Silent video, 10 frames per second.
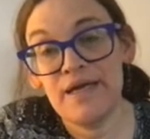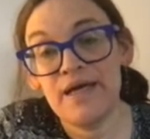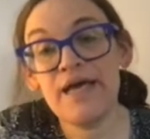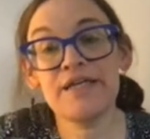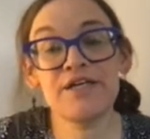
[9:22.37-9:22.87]

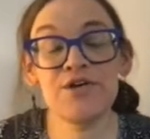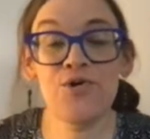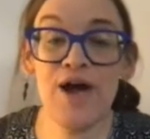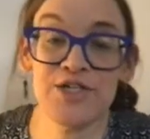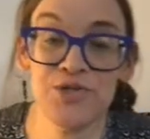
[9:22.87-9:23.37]
And
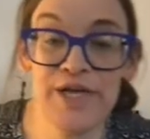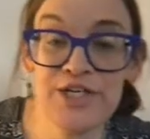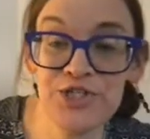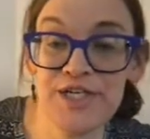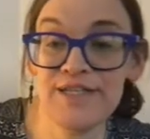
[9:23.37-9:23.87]

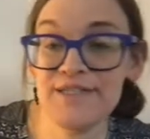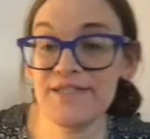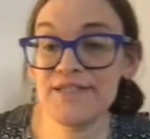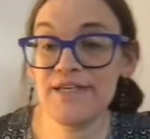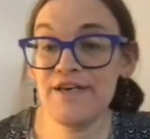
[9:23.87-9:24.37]

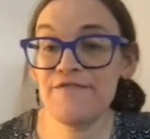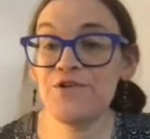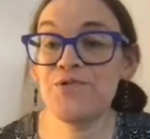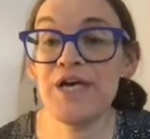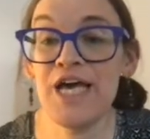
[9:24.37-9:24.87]
congratulations
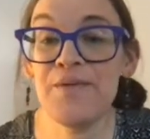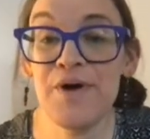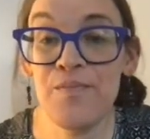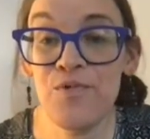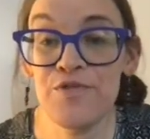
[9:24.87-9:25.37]
if you came
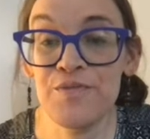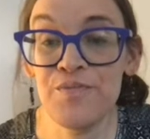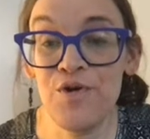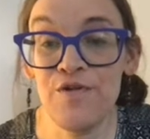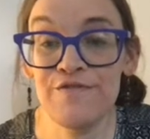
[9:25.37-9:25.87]
up with the
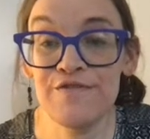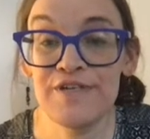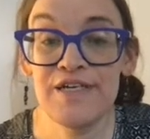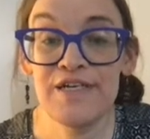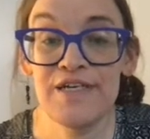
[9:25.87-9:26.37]
move
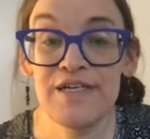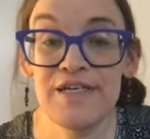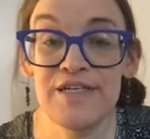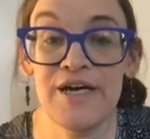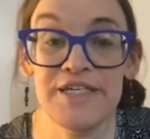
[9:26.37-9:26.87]

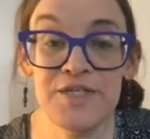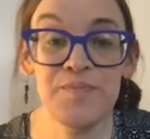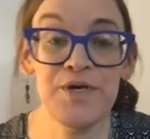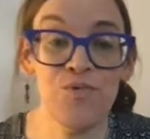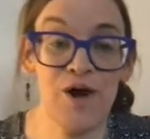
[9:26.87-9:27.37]
knight to
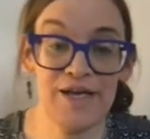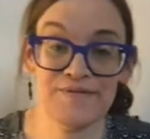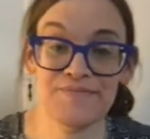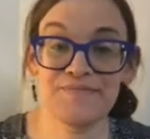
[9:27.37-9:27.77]
b1.